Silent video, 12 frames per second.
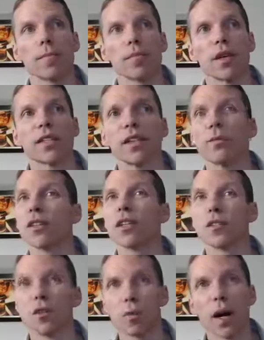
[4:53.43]
because he was
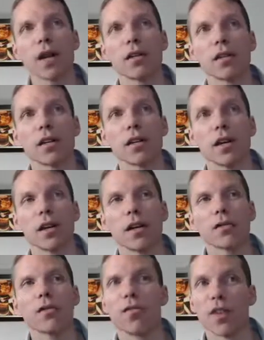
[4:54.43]
conspiring
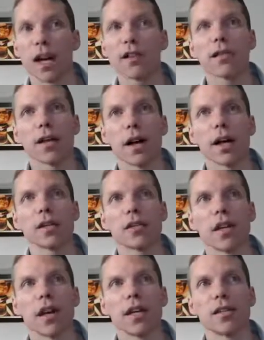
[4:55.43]
to
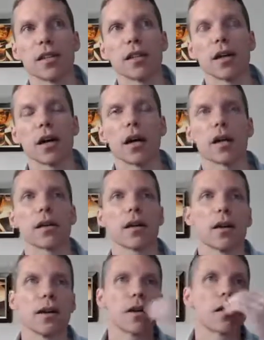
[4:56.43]
vandalize a synagogue.
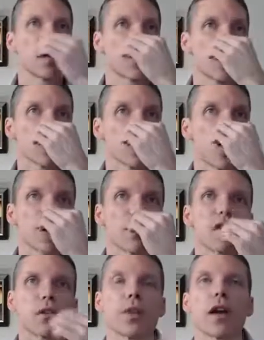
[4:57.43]
Now, of course, all of
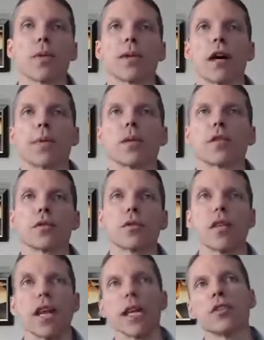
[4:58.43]
this may or may not be true.
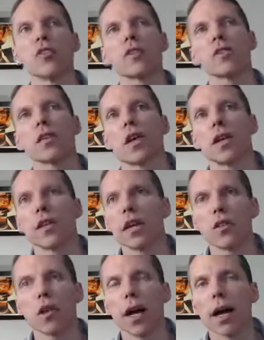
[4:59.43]
And the agents,
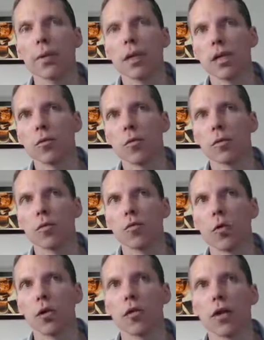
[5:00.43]
that's all happening in World of
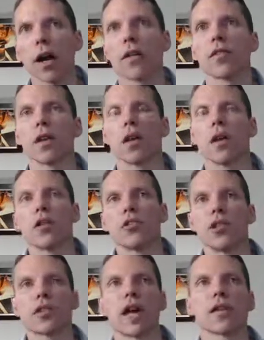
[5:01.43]
Warcraft.
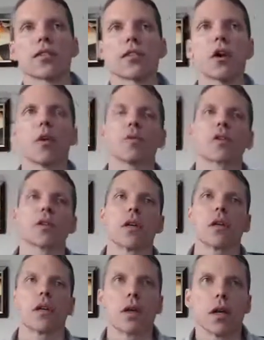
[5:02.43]
Just ask Snopes.
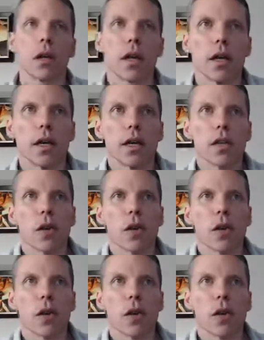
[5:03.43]
He